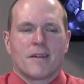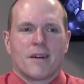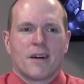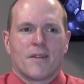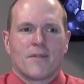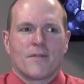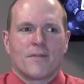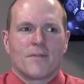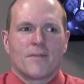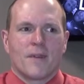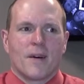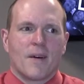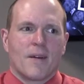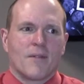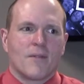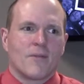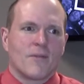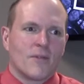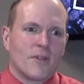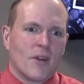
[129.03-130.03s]

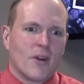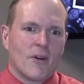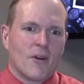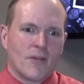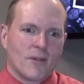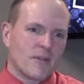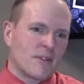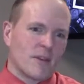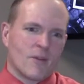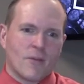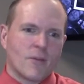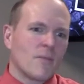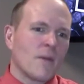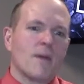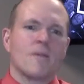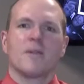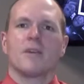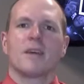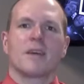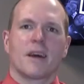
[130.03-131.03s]
They say, well,
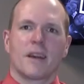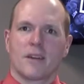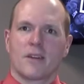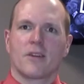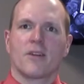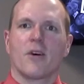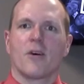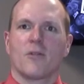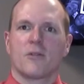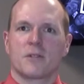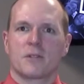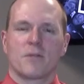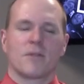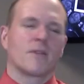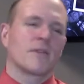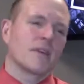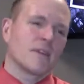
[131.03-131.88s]
maybe you got to go somewhere.